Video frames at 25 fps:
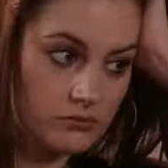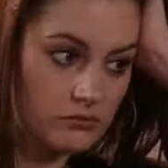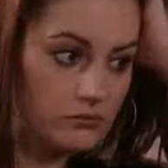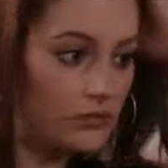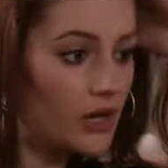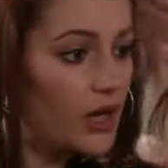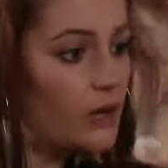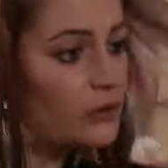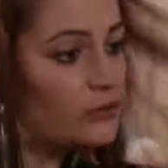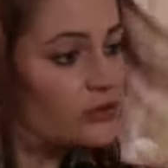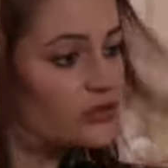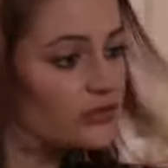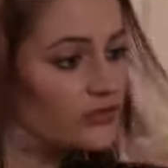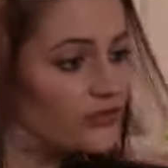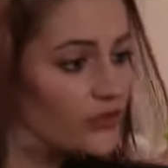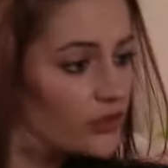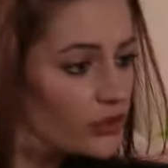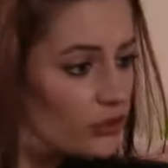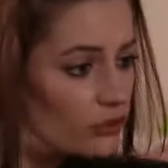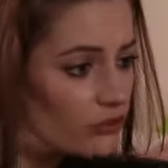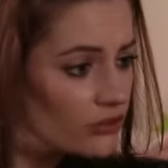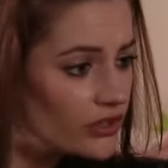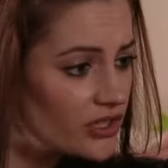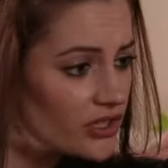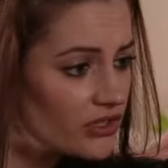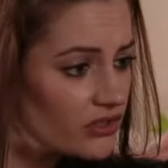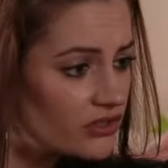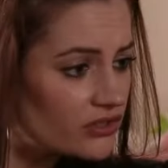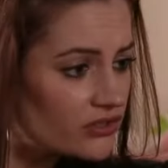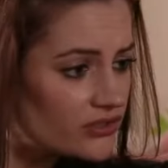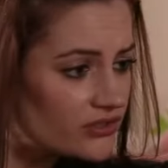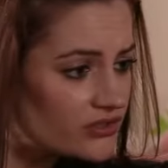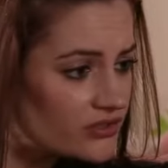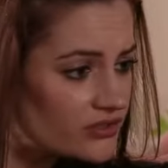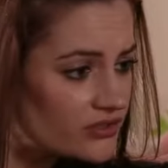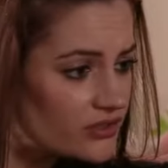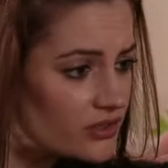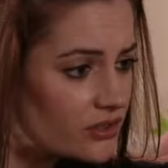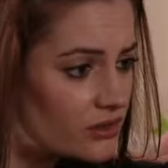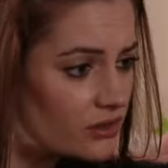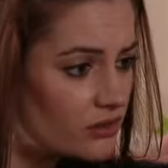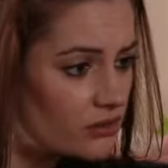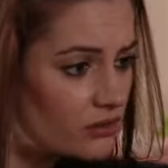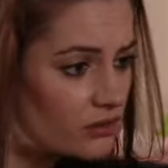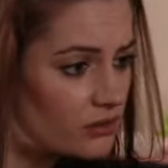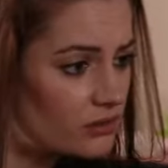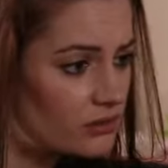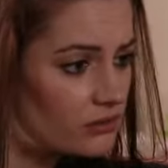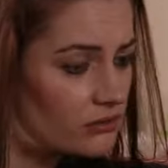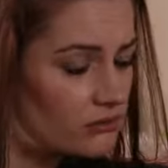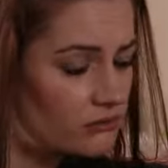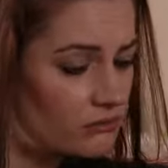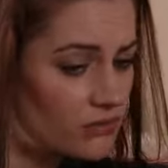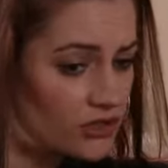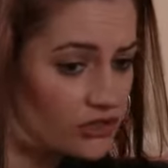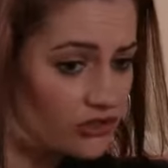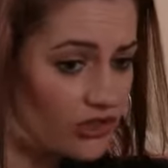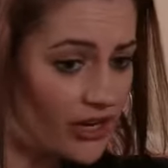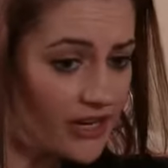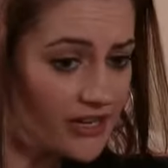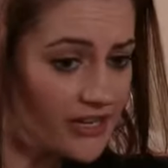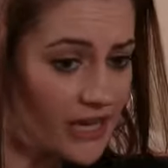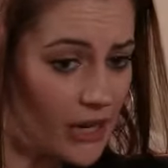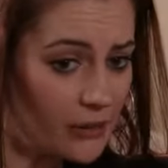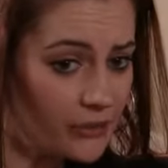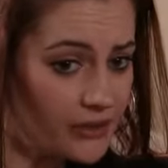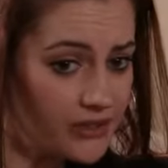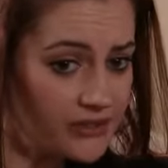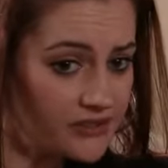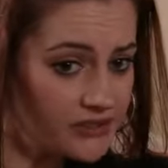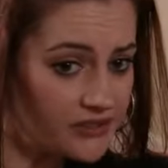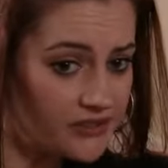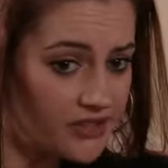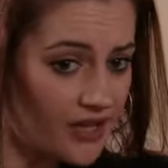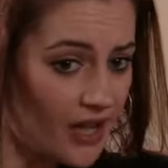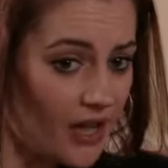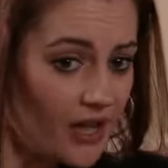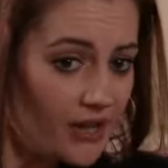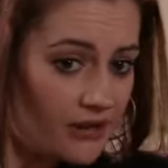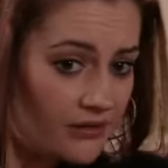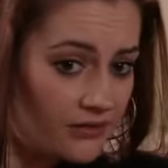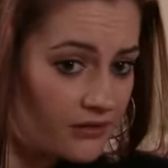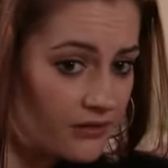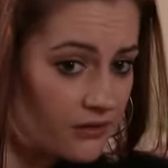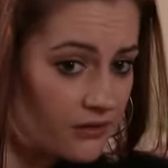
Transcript: I was furious. I tried counting to 10.